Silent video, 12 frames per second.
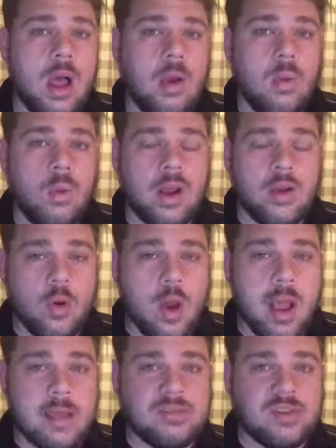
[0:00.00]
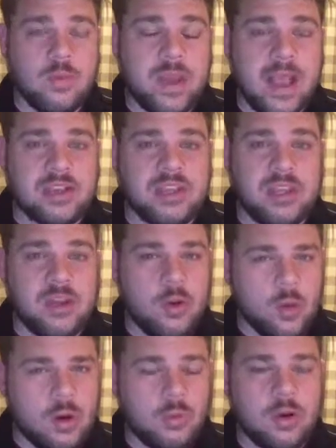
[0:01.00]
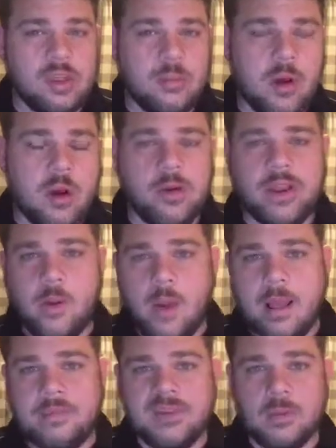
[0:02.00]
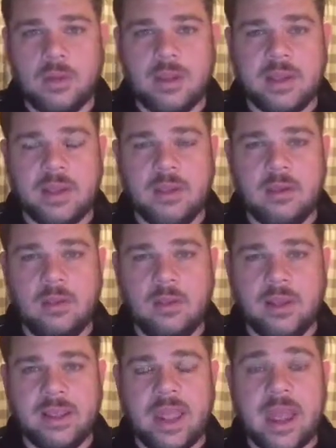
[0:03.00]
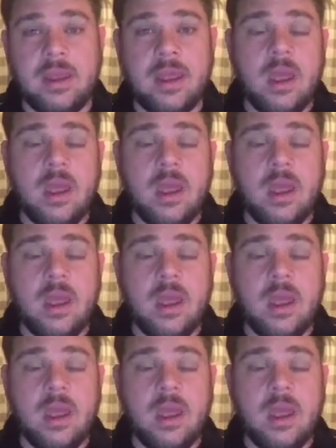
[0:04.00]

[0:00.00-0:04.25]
what crimes are we actually, what are the priority crimes that we're looking at?